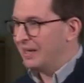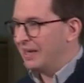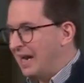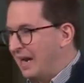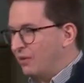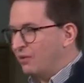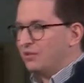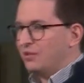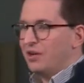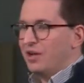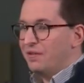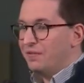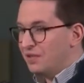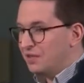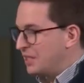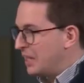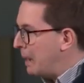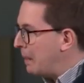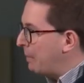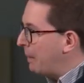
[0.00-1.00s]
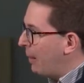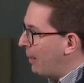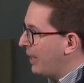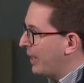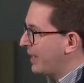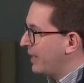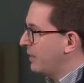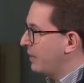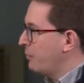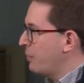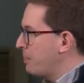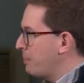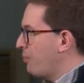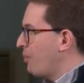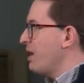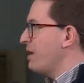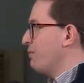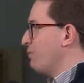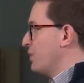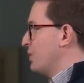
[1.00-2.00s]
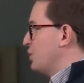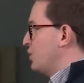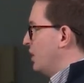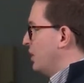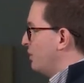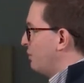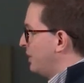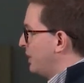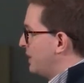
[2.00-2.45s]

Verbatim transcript: And how on earth does it apply? And then we pray for each other.